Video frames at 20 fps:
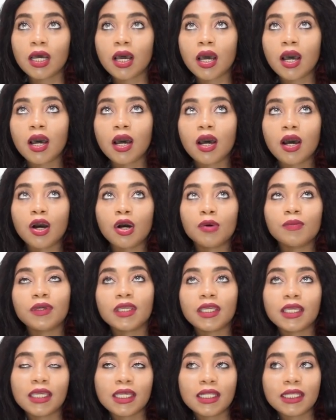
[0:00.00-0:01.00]

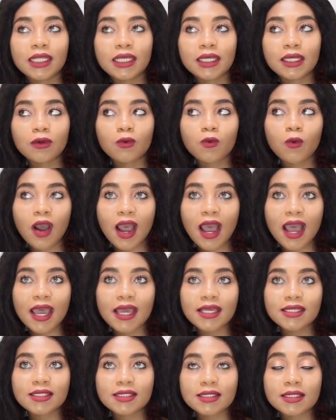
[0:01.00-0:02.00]

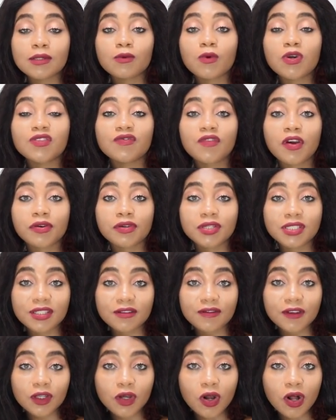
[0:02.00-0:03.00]
Healing-wise, it was very
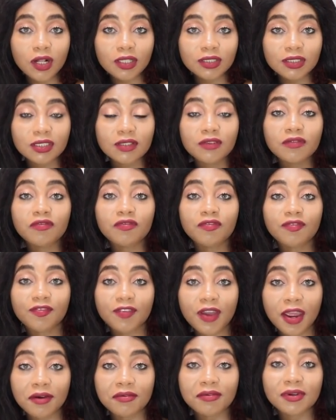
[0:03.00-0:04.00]
difficult.
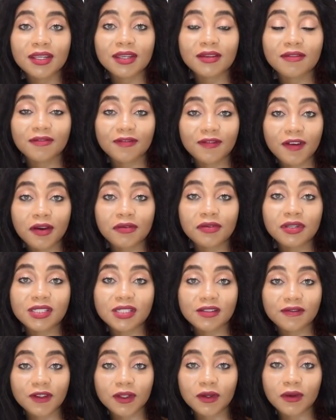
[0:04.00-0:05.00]
Very, very
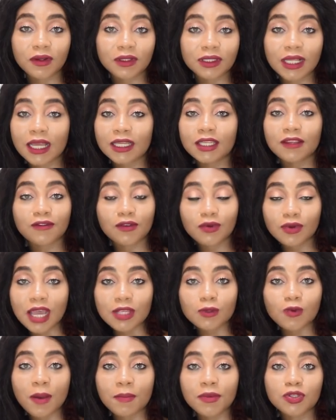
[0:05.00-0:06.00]
difficult. If you
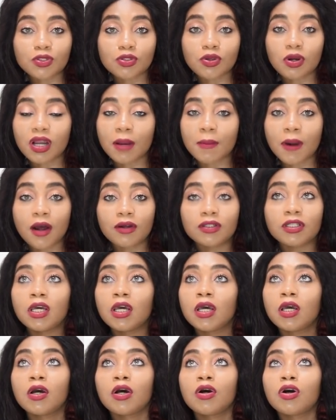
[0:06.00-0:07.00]
guys want me to talk about
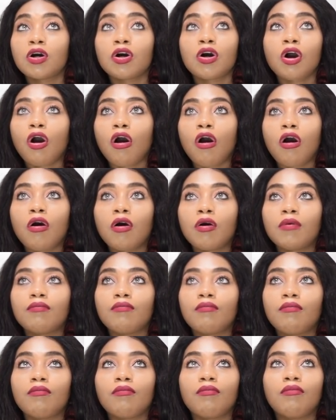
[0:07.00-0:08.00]

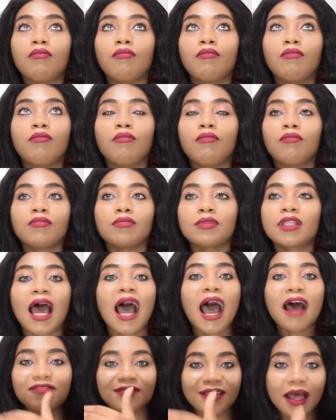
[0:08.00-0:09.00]
the
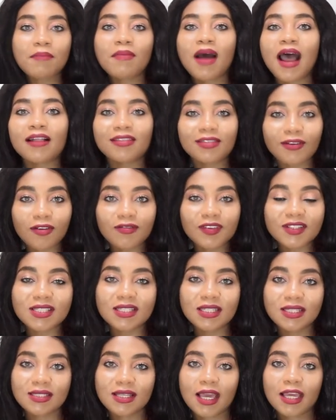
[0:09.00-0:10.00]
aftermath of a
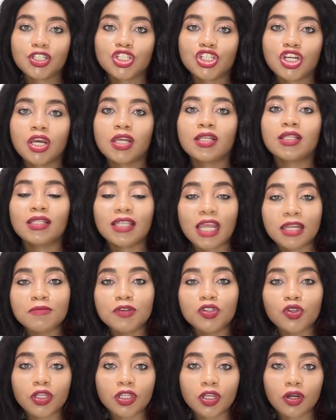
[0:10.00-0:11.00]
C-section, let
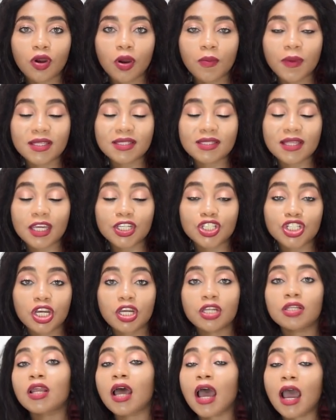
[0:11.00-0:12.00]
me know in the comment
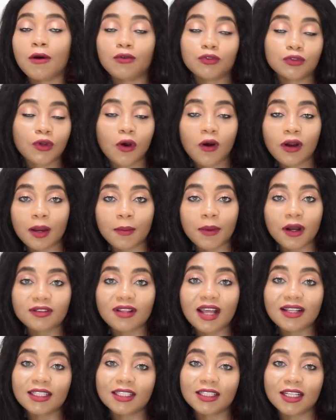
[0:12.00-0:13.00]
section. I will talk about
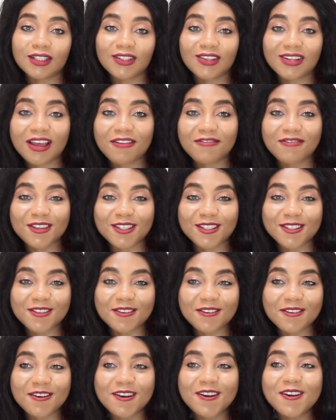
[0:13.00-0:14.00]
that in another
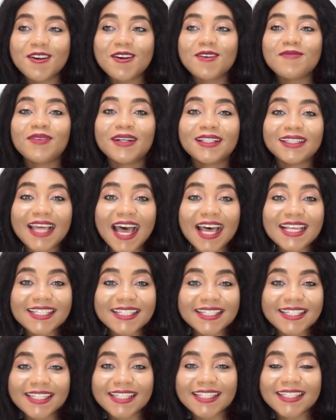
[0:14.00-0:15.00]
video. But
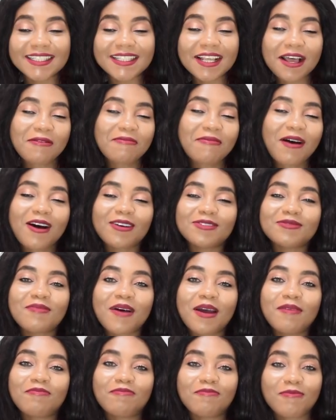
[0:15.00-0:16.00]
that's it about
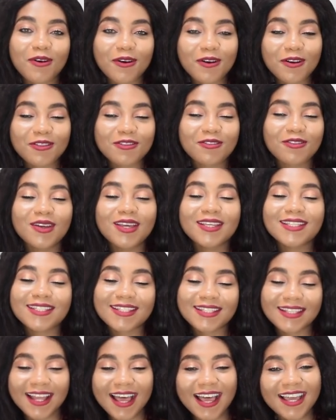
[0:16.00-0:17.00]
my
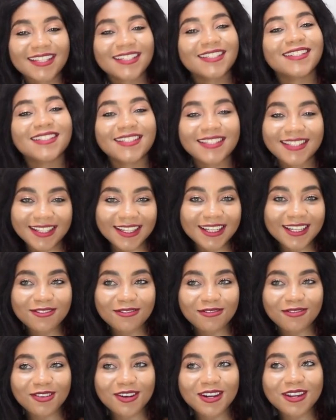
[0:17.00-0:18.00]

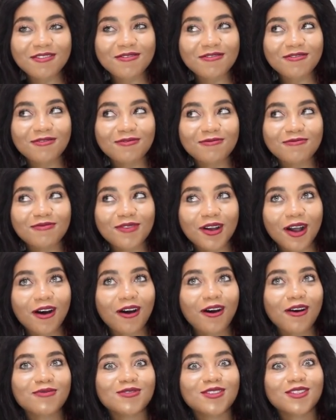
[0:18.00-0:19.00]
birth/delivery.
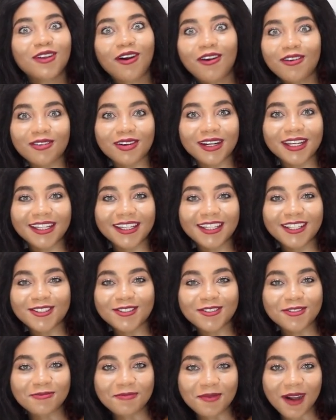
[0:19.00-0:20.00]
Story in
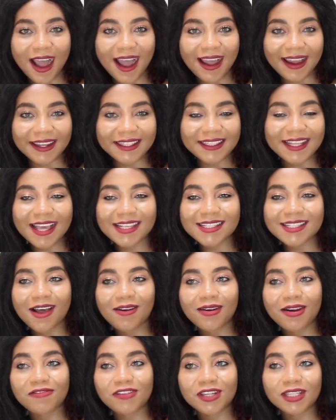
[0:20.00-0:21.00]
Dubai. That's
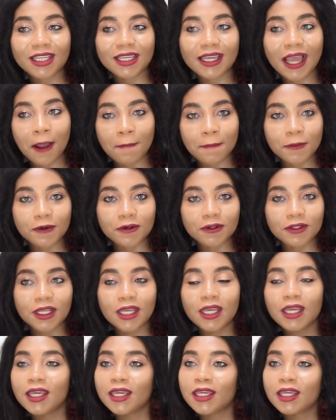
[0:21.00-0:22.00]
how everything happened.
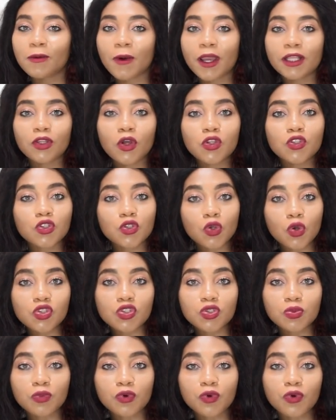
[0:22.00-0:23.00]
It went on so
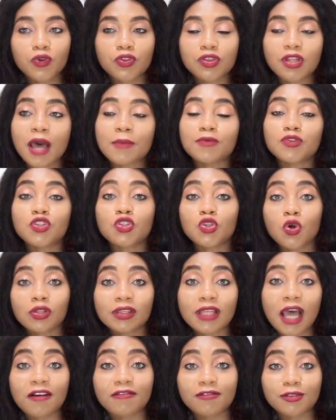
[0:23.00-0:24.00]
smooth. I'm so
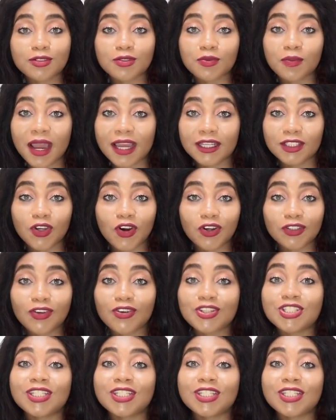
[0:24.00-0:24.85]
thankful to my doctor.